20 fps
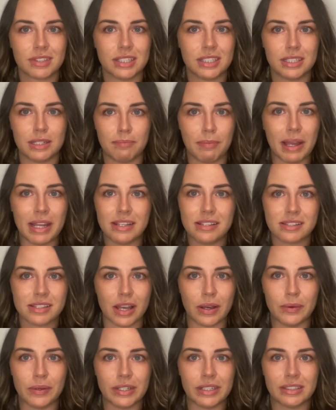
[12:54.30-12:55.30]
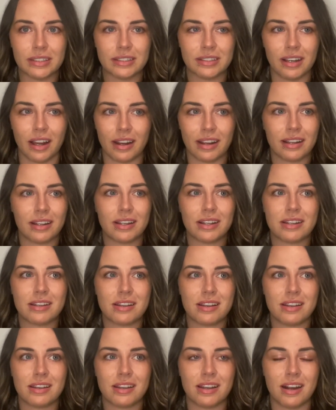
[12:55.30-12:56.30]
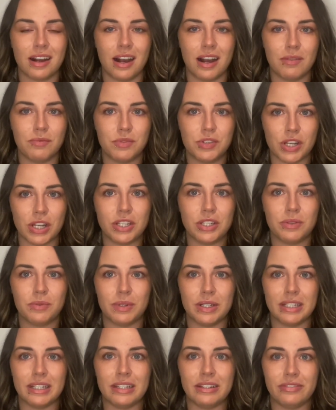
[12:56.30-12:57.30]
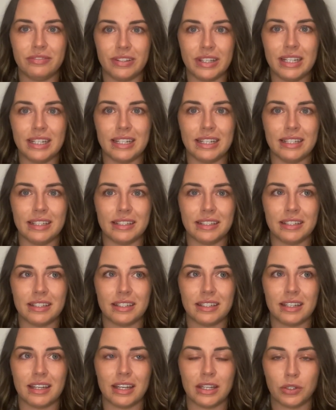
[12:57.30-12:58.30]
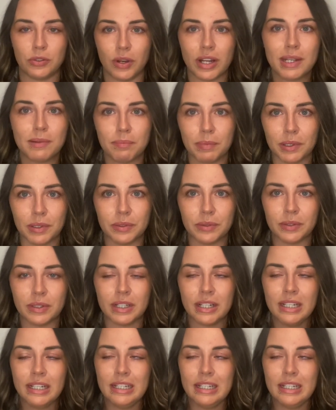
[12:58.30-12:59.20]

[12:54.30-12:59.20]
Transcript: The pain's going. No, I'm genuinely feeling incredible.